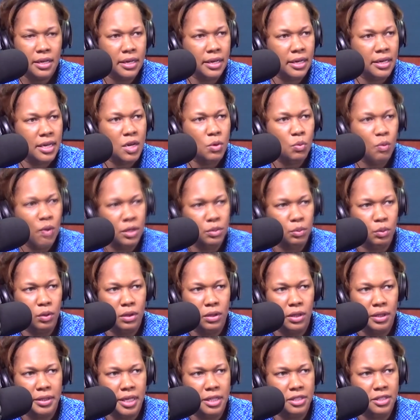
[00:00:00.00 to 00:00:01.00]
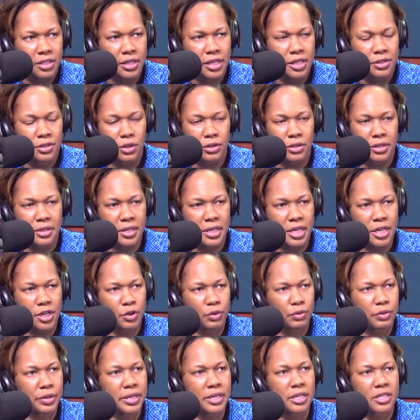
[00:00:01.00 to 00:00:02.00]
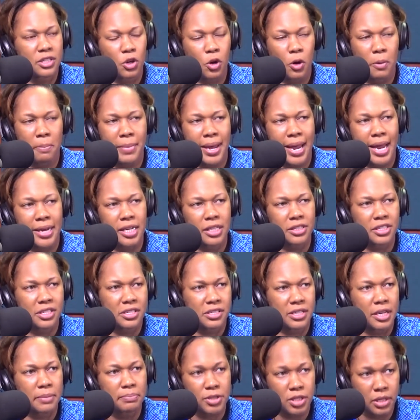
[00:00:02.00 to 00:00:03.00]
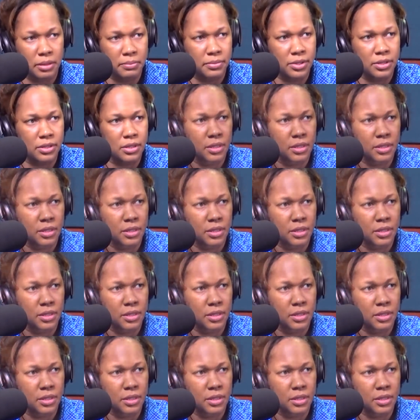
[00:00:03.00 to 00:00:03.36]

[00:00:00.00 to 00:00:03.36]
Anyone we're looking to either decrease or manage symptoms.